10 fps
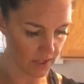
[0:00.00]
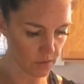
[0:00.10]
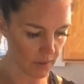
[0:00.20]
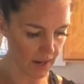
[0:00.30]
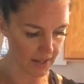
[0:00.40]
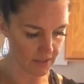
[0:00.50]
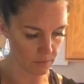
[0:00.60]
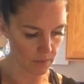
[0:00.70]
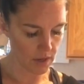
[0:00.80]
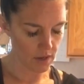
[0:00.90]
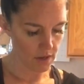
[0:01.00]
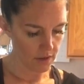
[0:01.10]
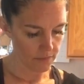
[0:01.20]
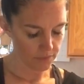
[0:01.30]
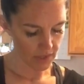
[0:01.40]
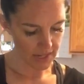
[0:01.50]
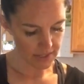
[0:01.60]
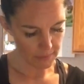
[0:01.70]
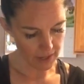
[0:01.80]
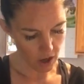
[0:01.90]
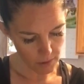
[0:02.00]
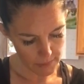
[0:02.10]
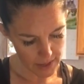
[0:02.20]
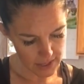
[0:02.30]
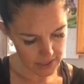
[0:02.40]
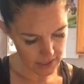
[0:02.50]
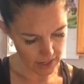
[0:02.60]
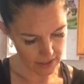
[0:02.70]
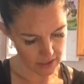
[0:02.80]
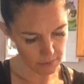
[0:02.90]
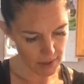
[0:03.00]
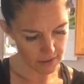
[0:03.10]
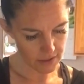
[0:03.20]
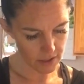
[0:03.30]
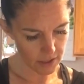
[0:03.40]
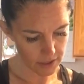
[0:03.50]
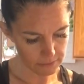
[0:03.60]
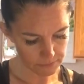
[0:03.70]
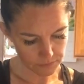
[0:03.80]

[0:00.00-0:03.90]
This one has some nice big almonds and it smells good.